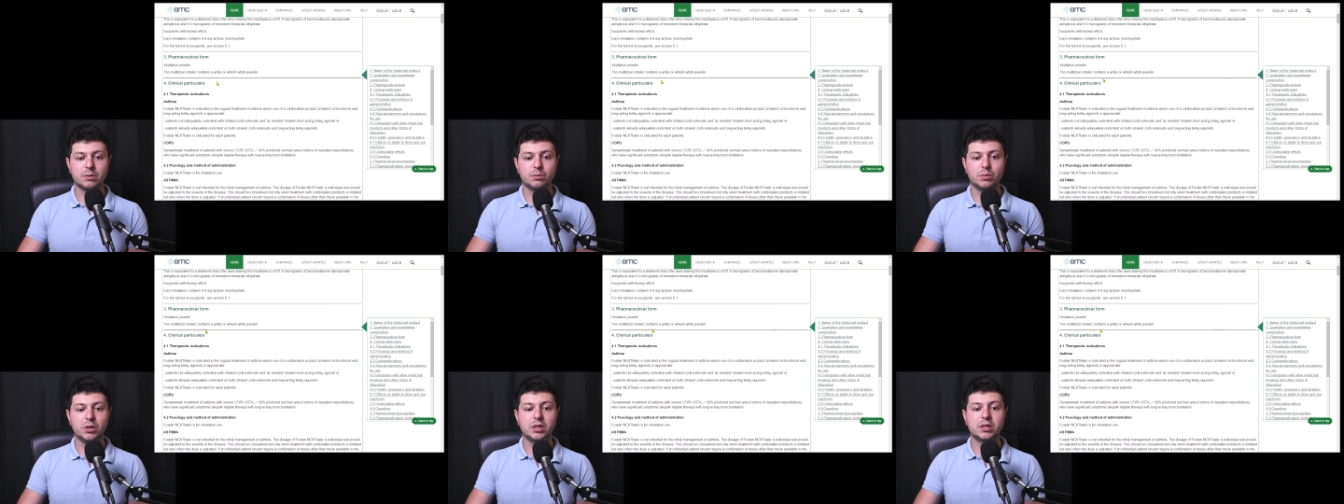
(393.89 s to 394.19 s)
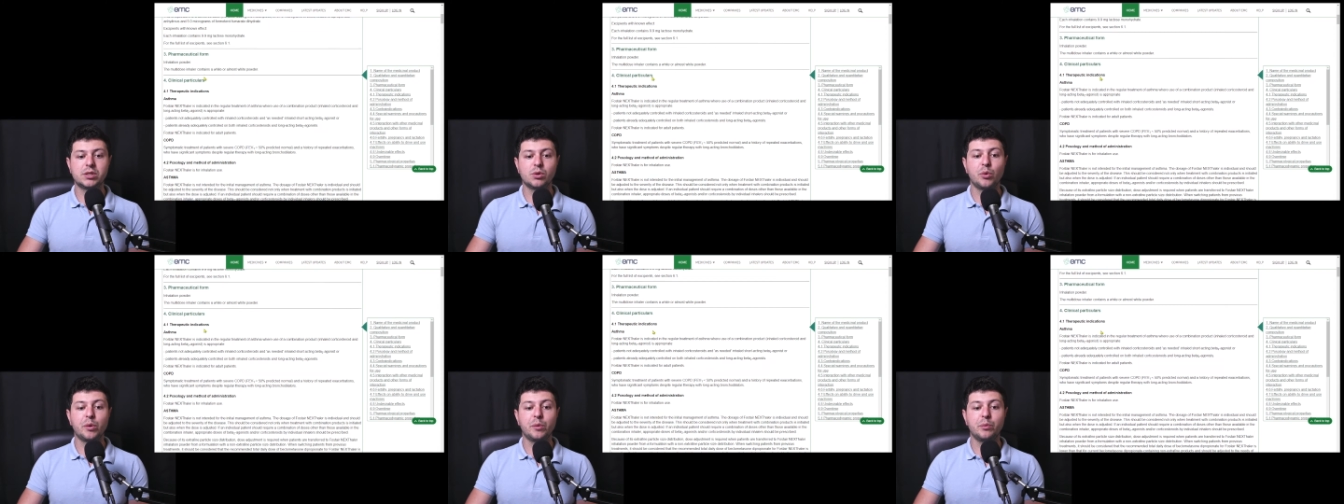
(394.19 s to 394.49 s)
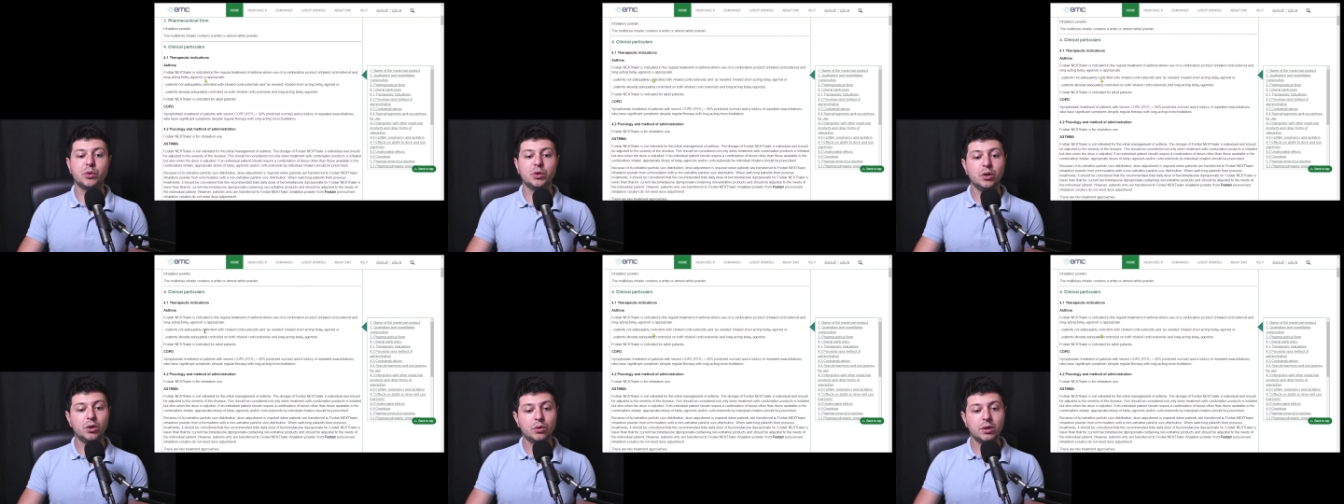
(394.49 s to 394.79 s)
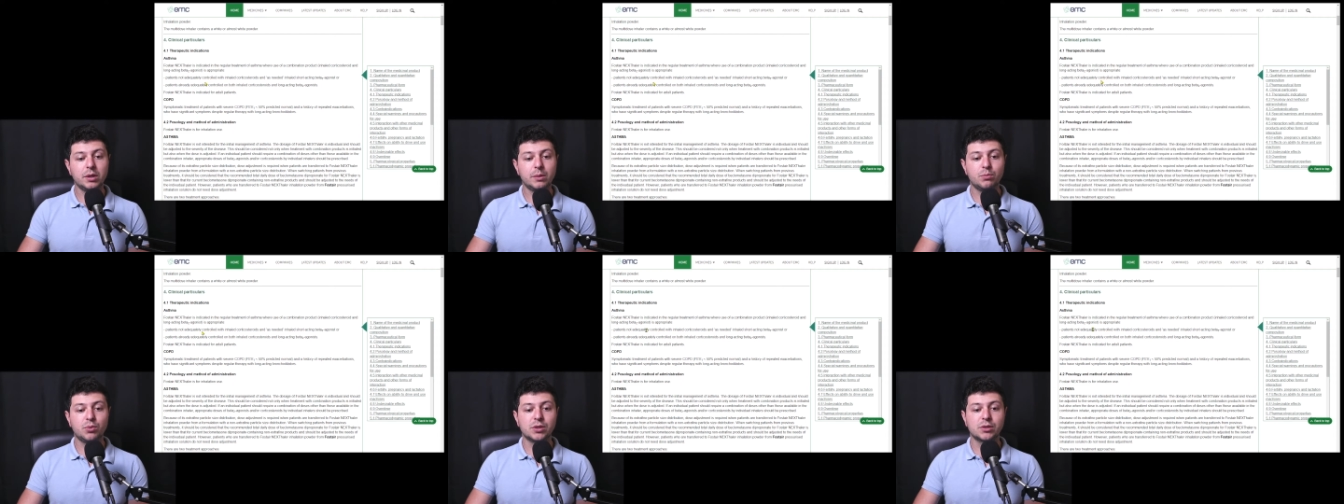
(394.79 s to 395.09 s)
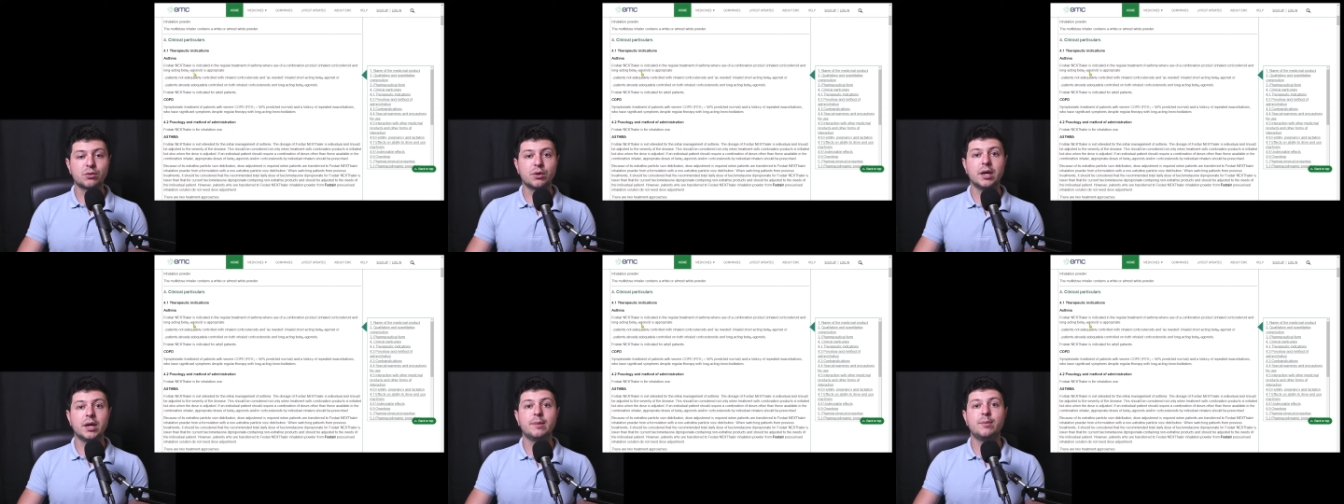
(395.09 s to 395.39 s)
So we would only
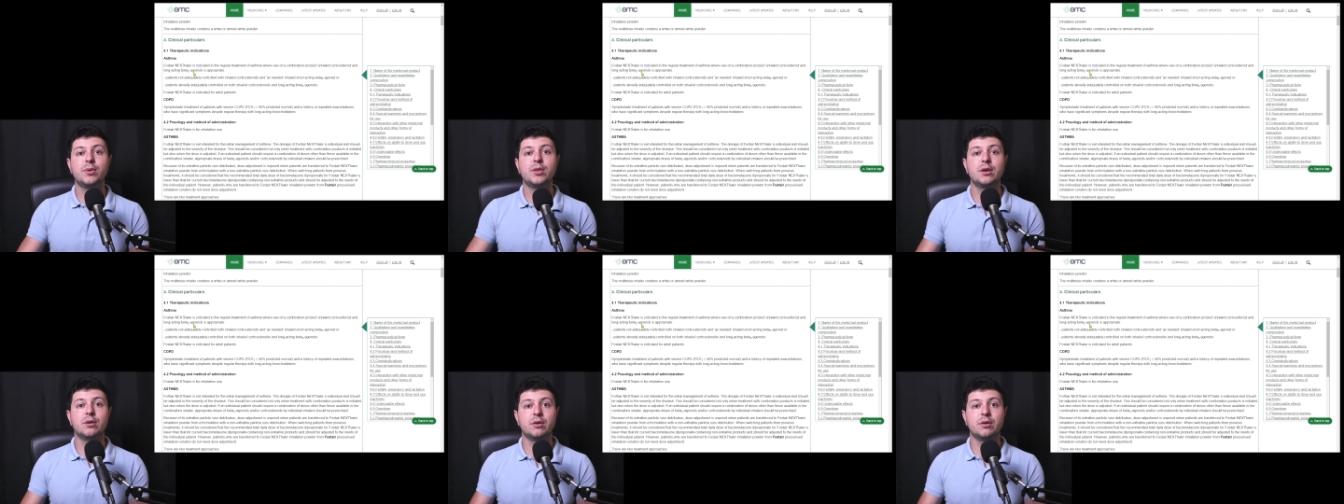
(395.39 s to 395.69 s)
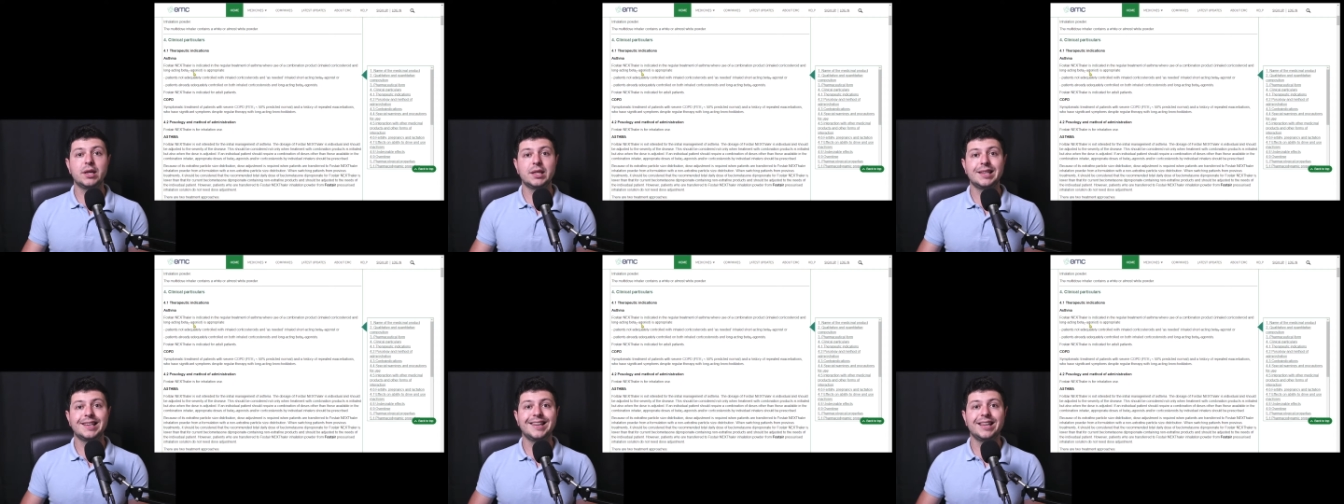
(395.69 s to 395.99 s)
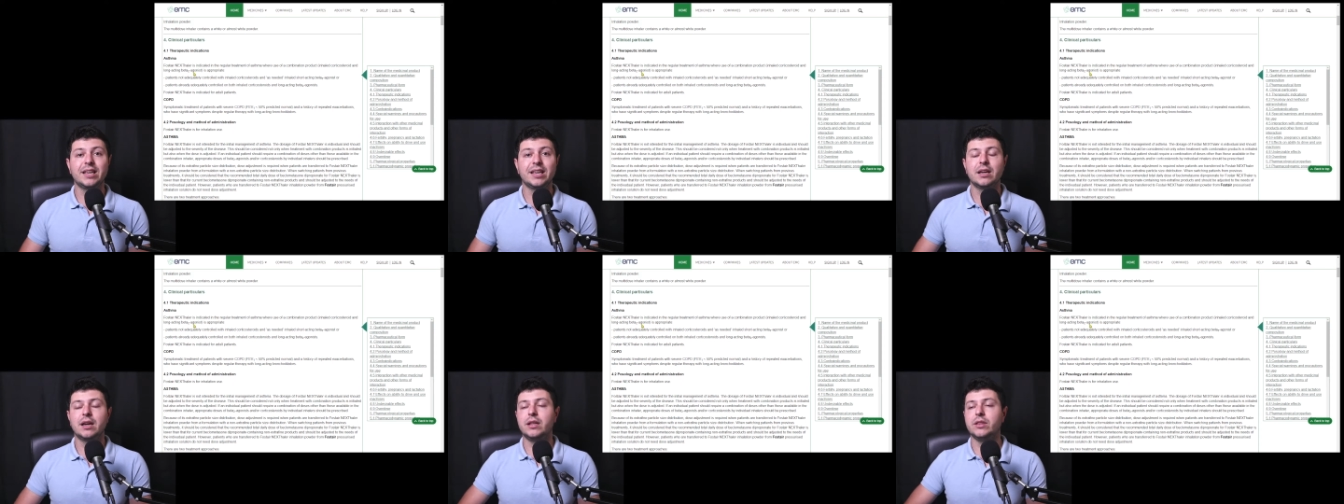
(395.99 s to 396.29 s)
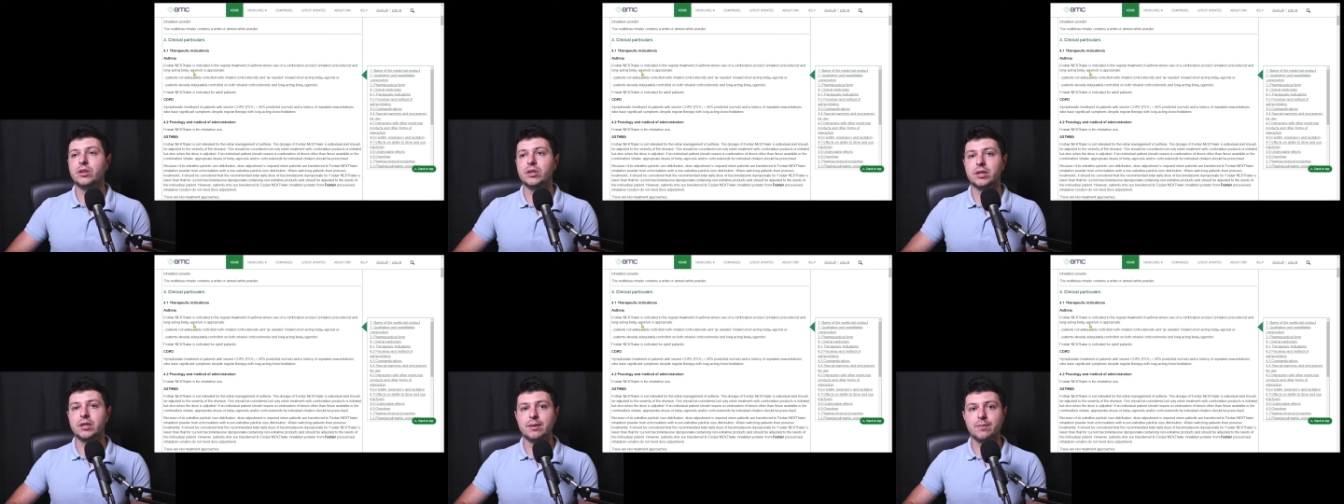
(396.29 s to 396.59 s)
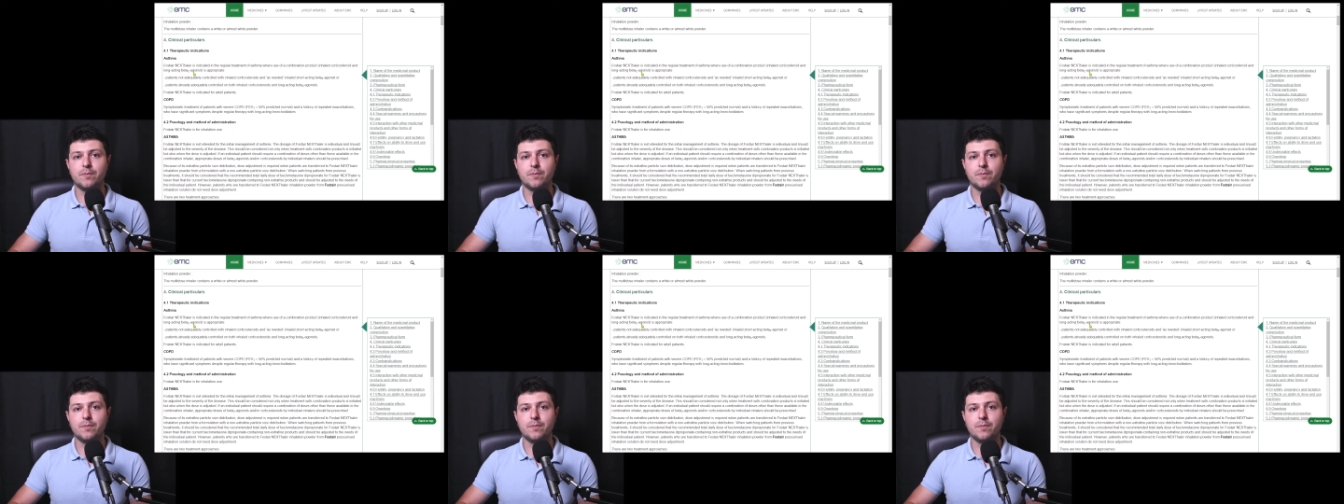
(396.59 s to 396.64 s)
prescribe theoretically under the